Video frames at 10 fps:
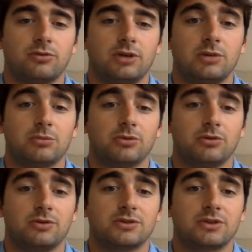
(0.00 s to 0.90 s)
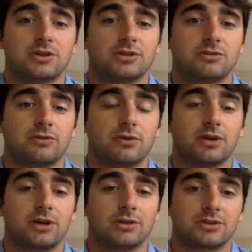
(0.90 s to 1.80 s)
improve instruction for
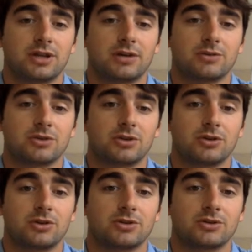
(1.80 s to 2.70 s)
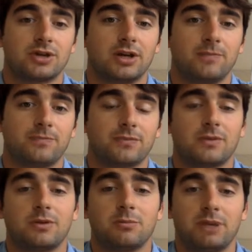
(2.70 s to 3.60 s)
English language learners,
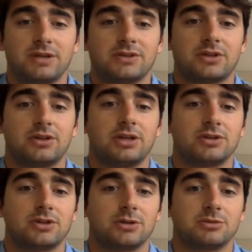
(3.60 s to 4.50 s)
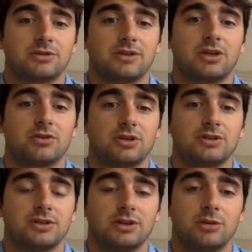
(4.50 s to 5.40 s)
basically in terms of
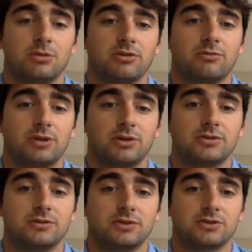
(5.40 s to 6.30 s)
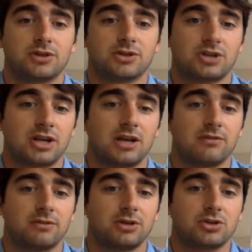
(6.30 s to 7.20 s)
increasing the number of modes of instruction I have
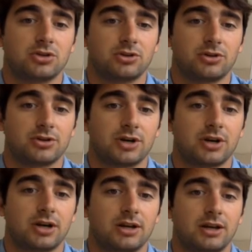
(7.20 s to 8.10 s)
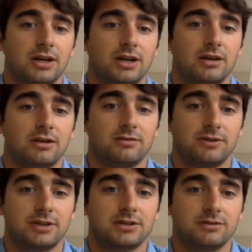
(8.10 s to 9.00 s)
for each learner target.
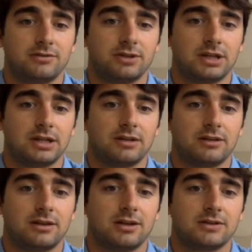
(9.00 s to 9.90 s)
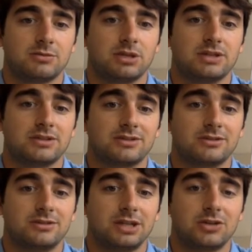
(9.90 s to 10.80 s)
Effectively, that has meant
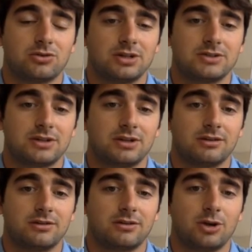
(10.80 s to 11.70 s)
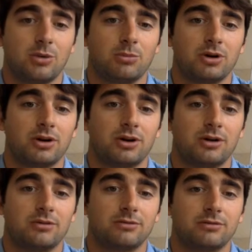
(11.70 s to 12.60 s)
decreasing the number of